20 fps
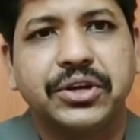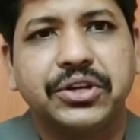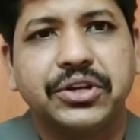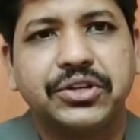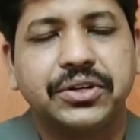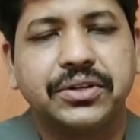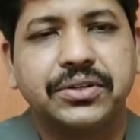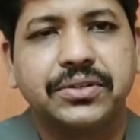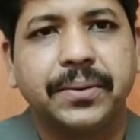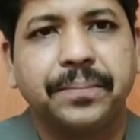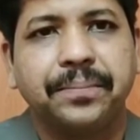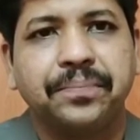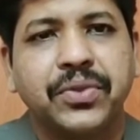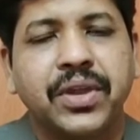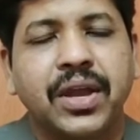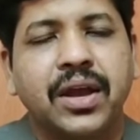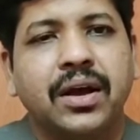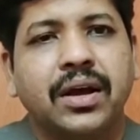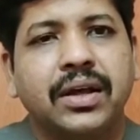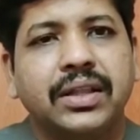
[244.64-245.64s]
patients.
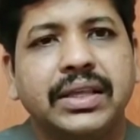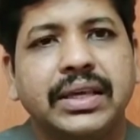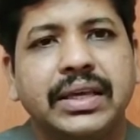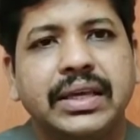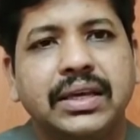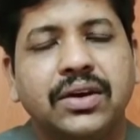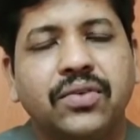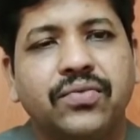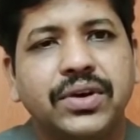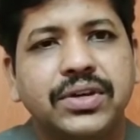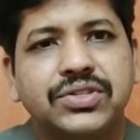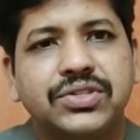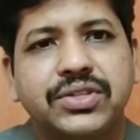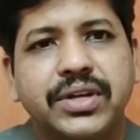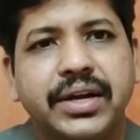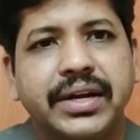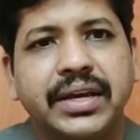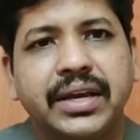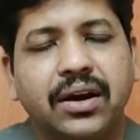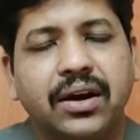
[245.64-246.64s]
The first
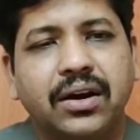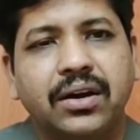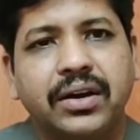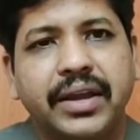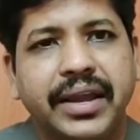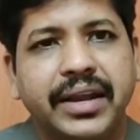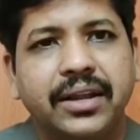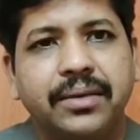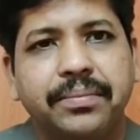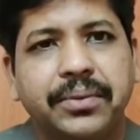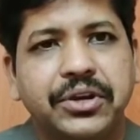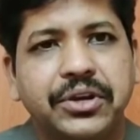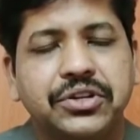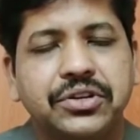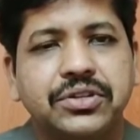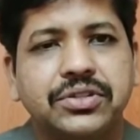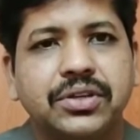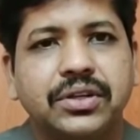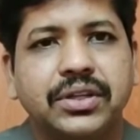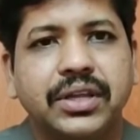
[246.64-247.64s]
study on 80
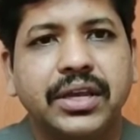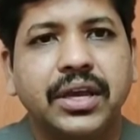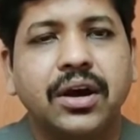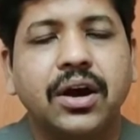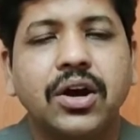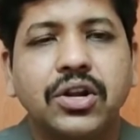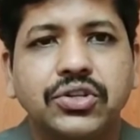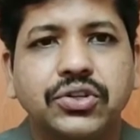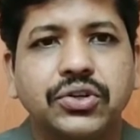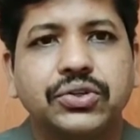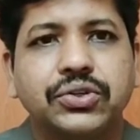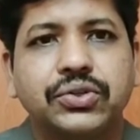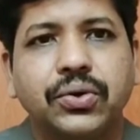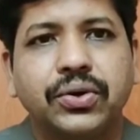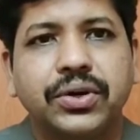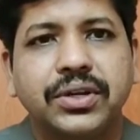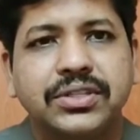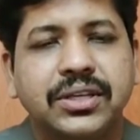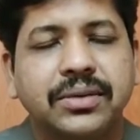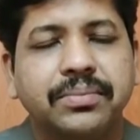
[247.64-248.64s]
patients, they also
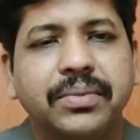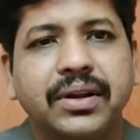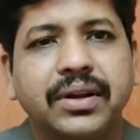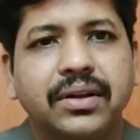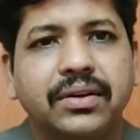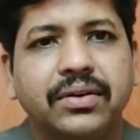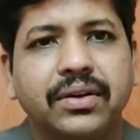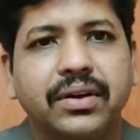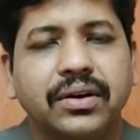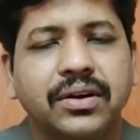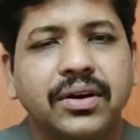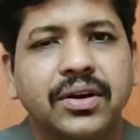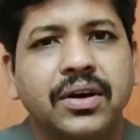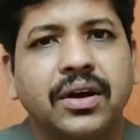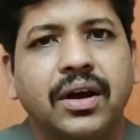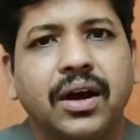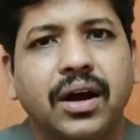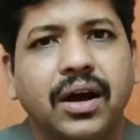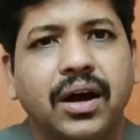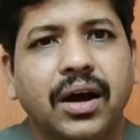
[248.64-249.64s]
showed a similar
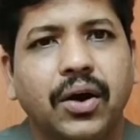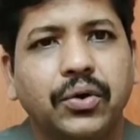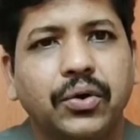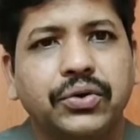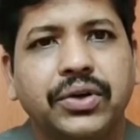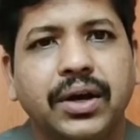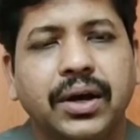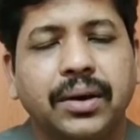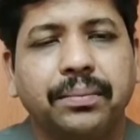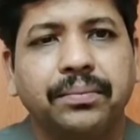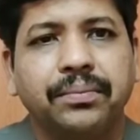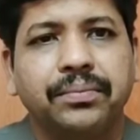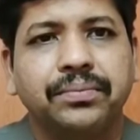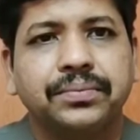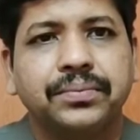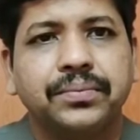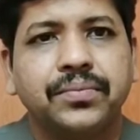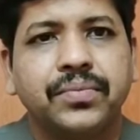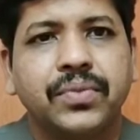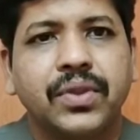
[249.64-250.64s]
outcome.
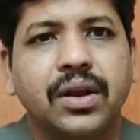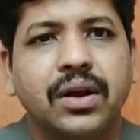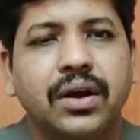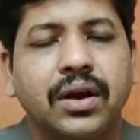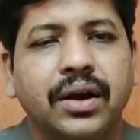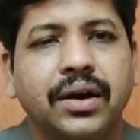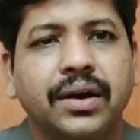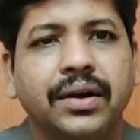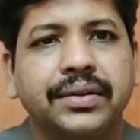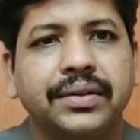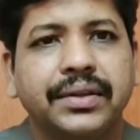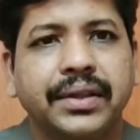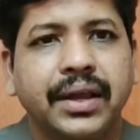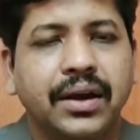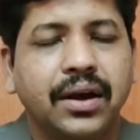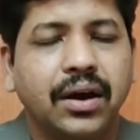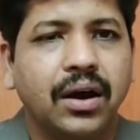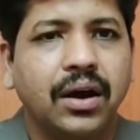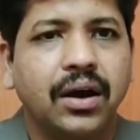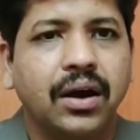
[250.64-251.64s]
All
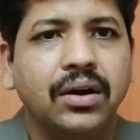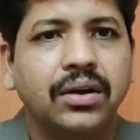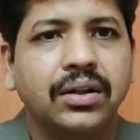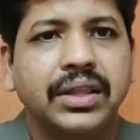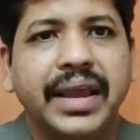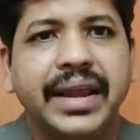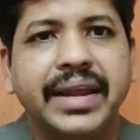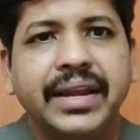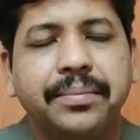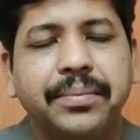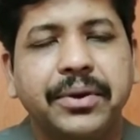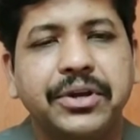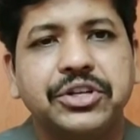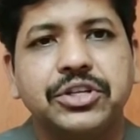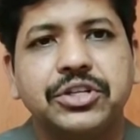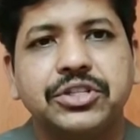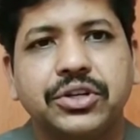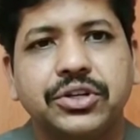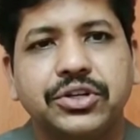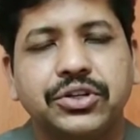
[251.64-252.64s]
the 80
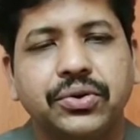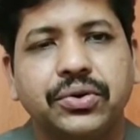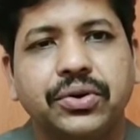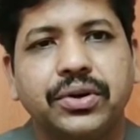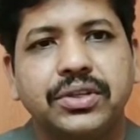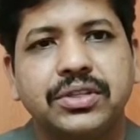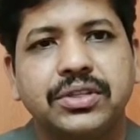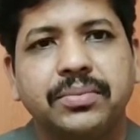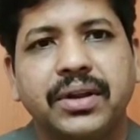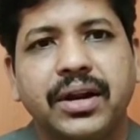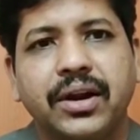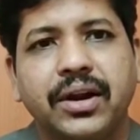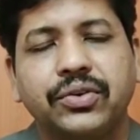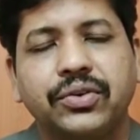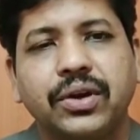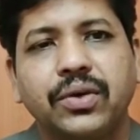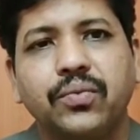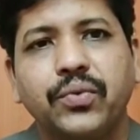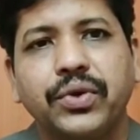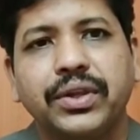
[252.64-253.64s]
patients showed a similar
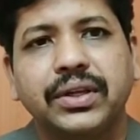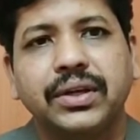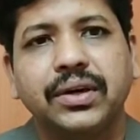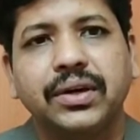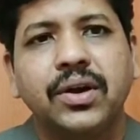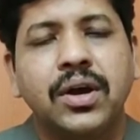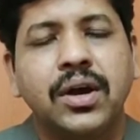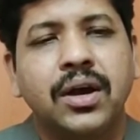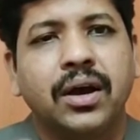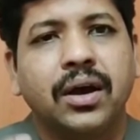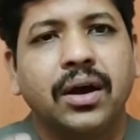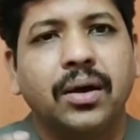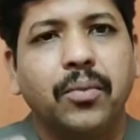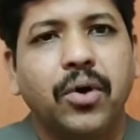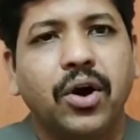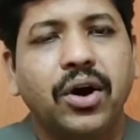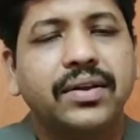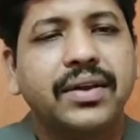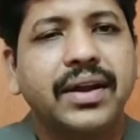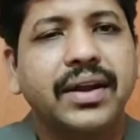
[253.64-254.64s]
outcome with a
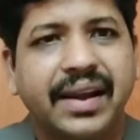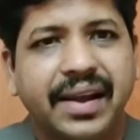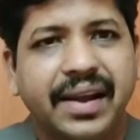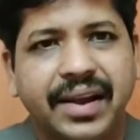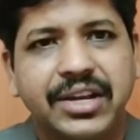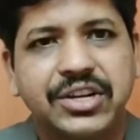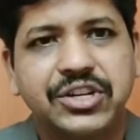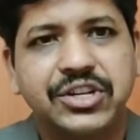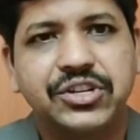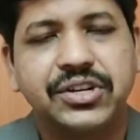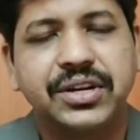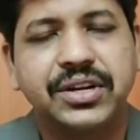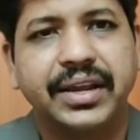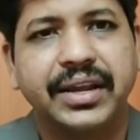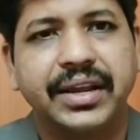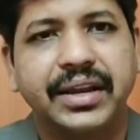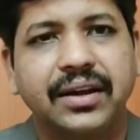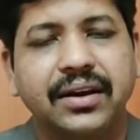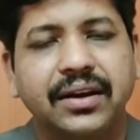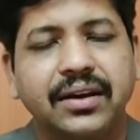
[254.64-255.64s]
marked reduction
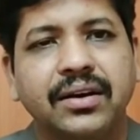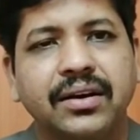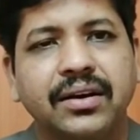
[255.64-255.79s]
in